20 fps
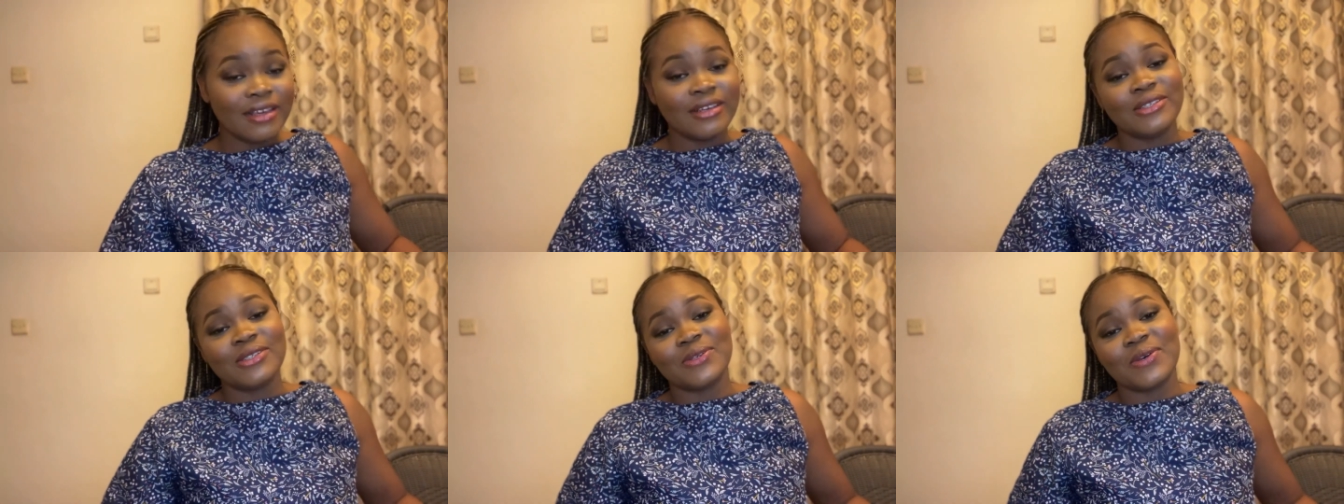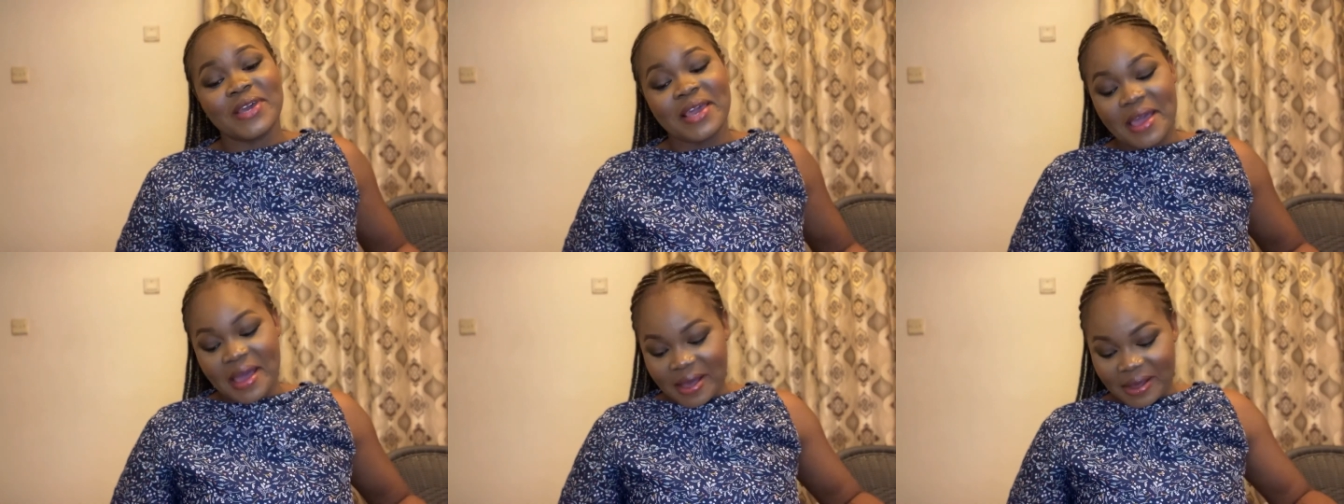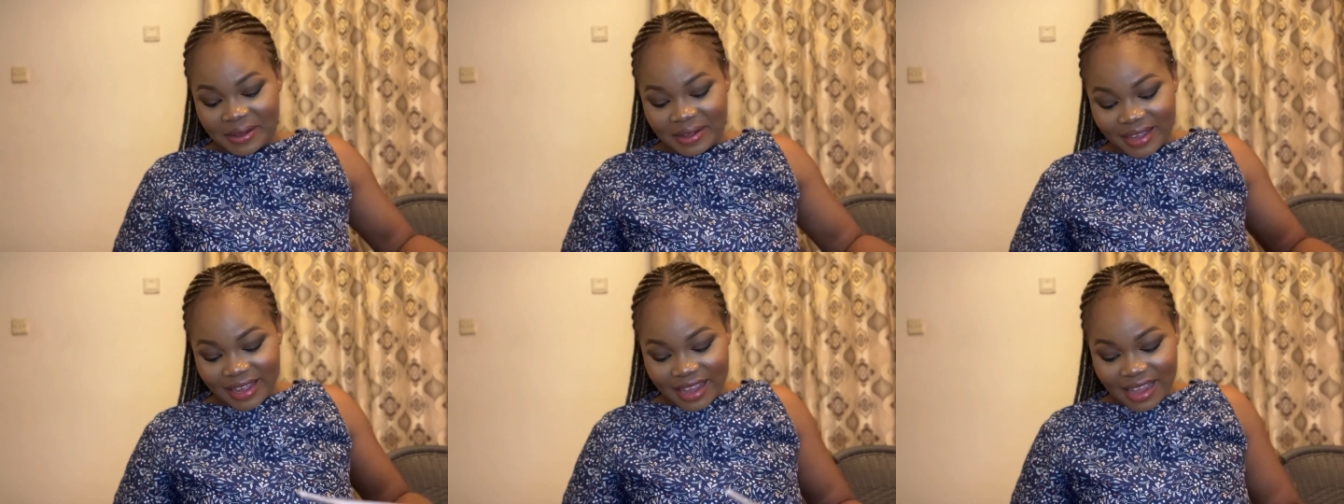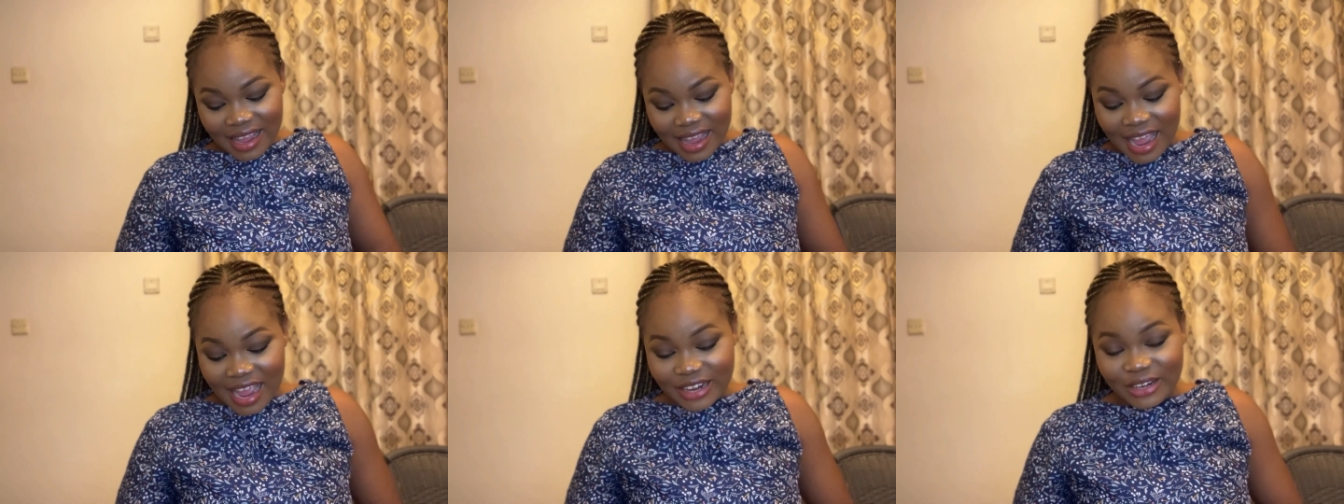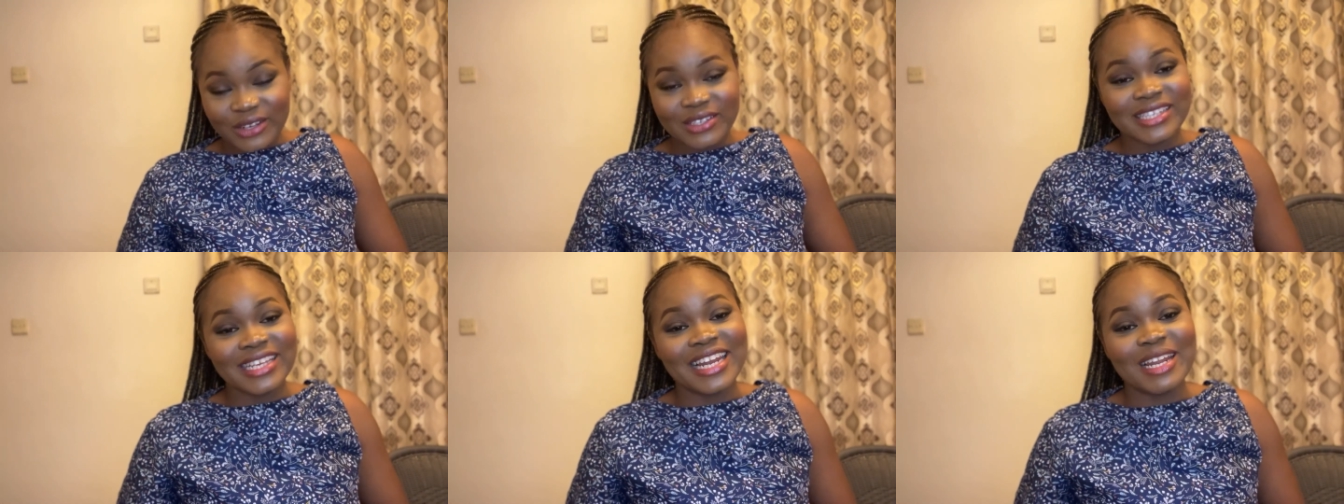So yeah, I
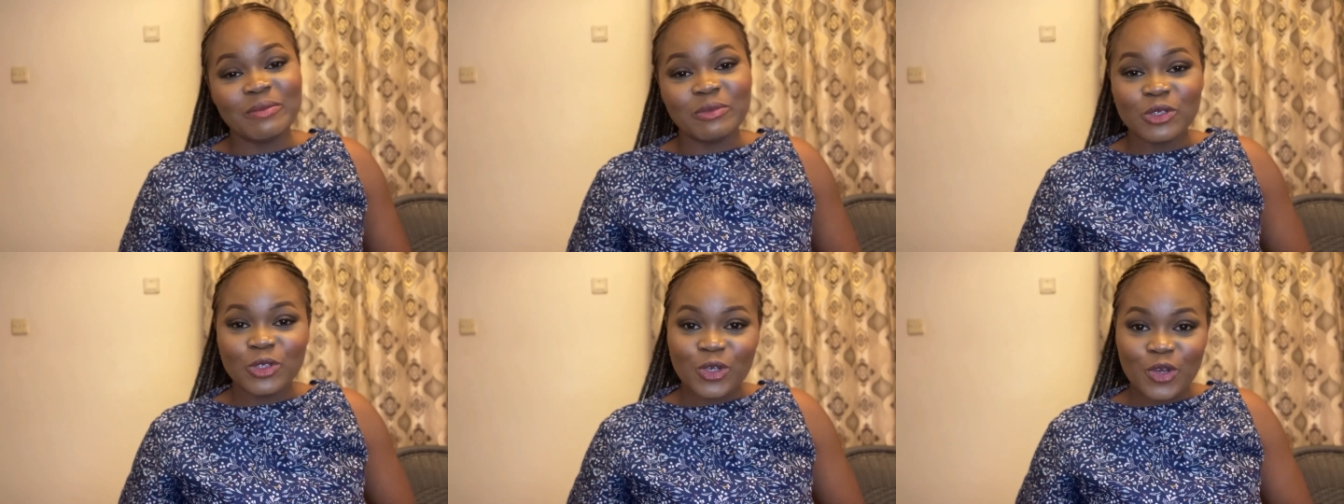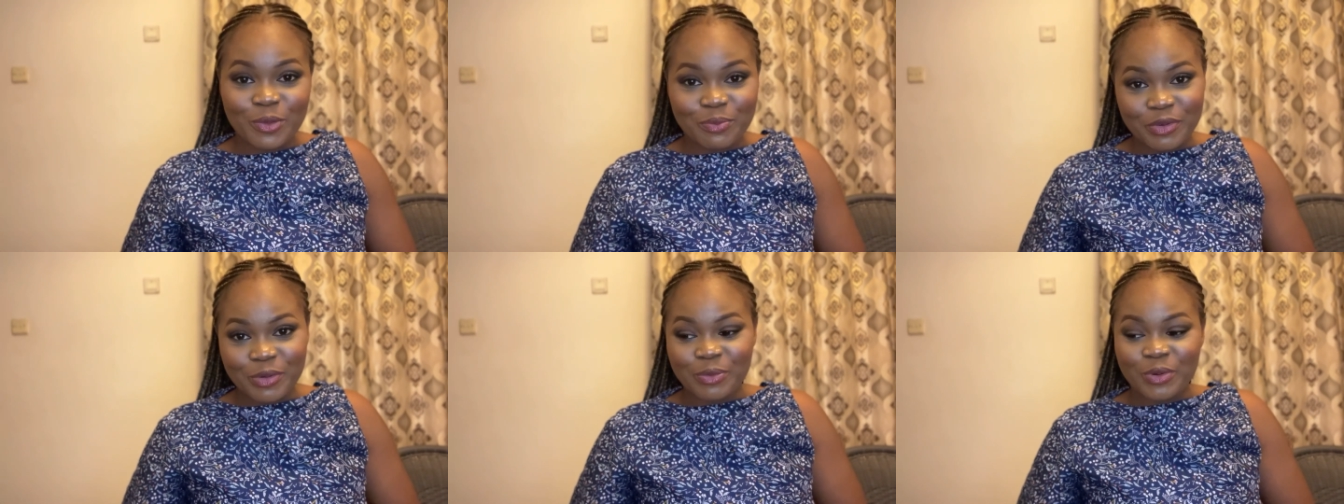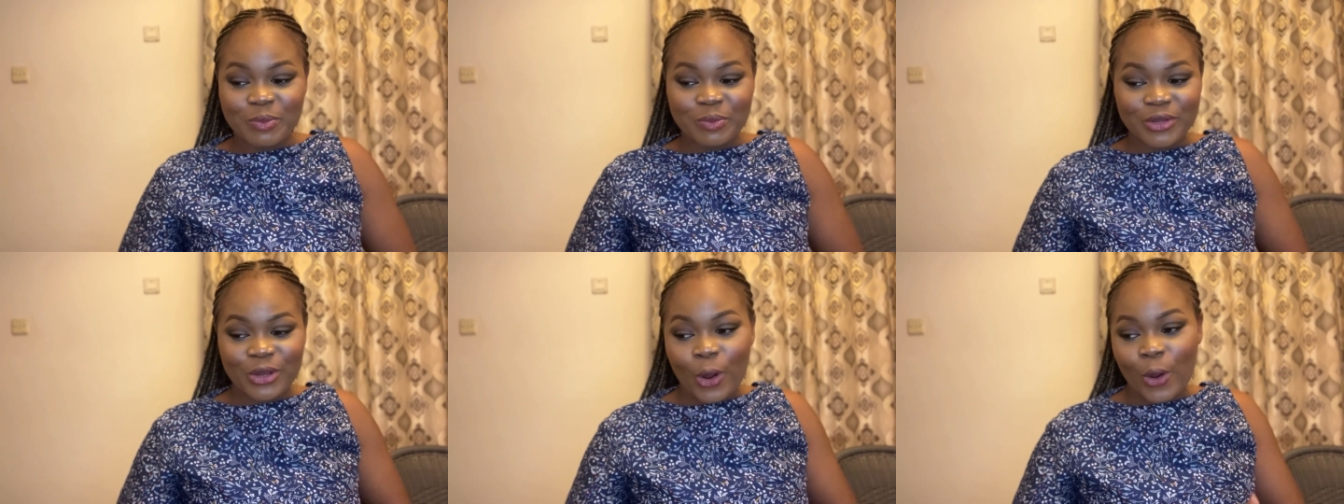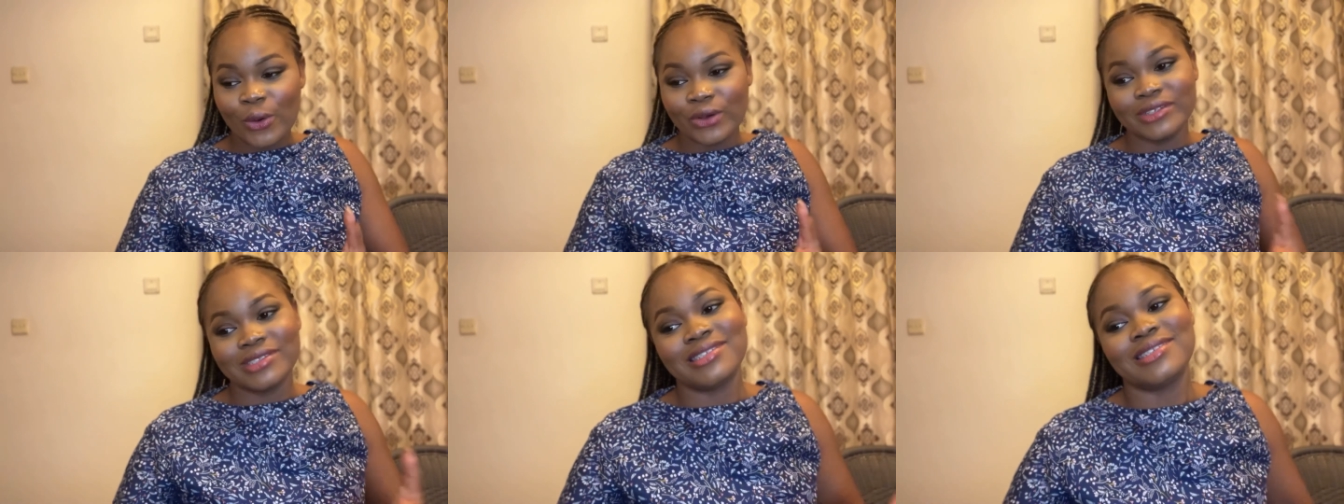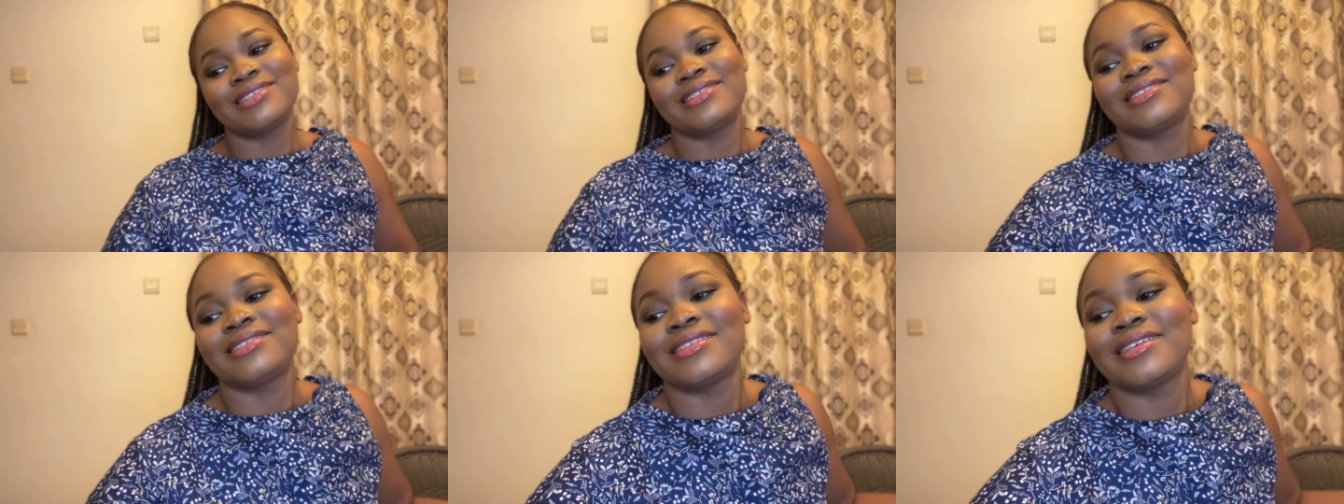just said let me show you people
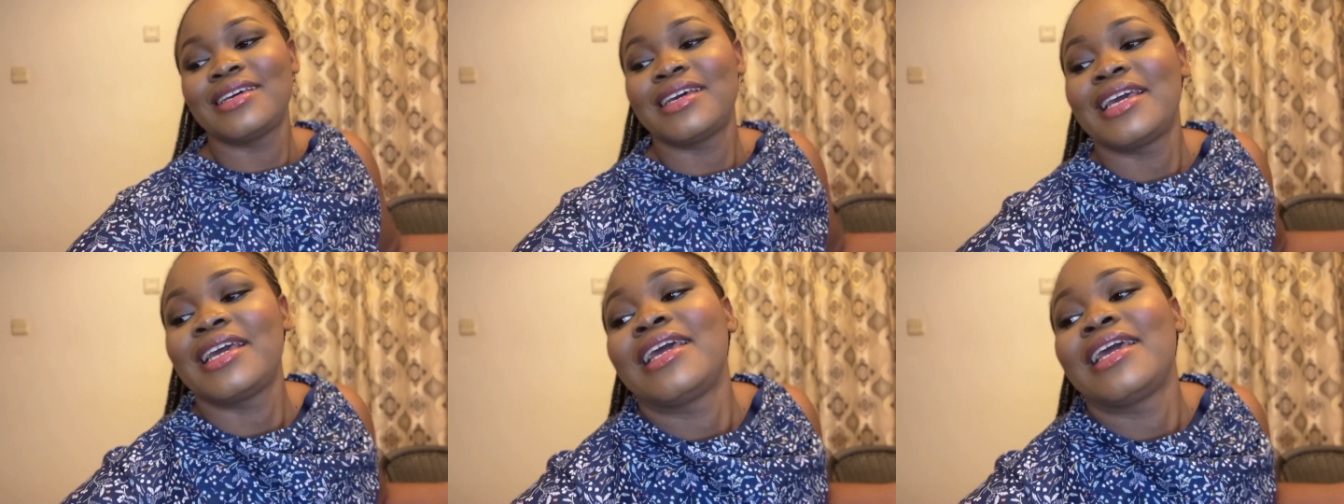because,